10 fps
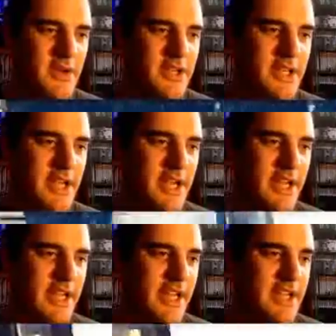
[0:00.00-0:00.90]
idea how to
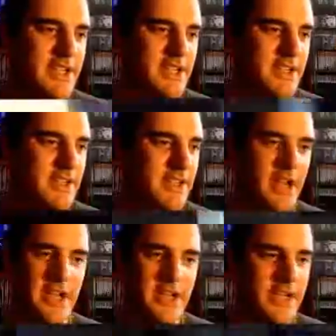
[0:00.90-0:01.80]
get it. Do you know
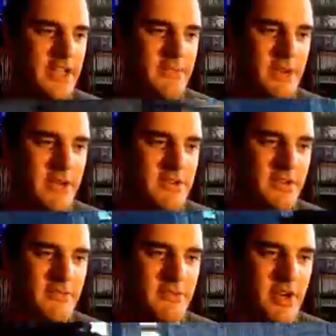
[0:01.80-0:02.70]
how you get this power
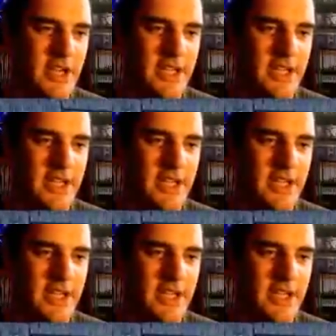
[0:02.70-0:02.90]
slide right?